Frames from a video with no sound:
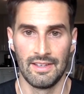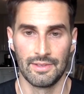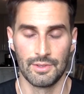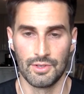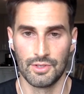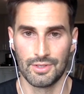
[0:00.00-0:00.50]

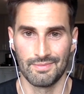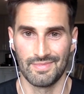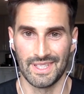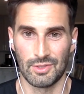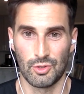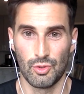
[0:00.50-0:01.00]
there's
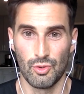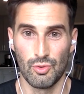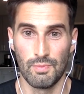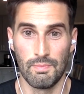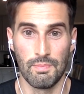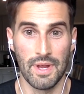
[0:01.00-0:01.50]
like
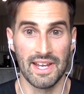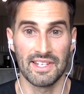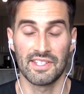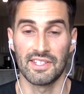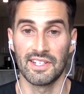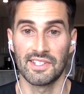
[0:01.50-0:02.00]
2
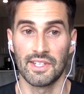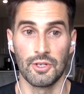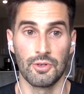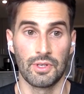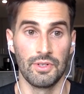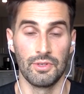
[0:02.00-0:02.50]
base things that
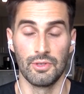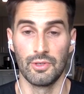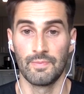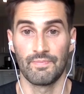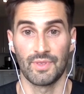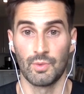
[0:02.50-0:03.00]
you can do.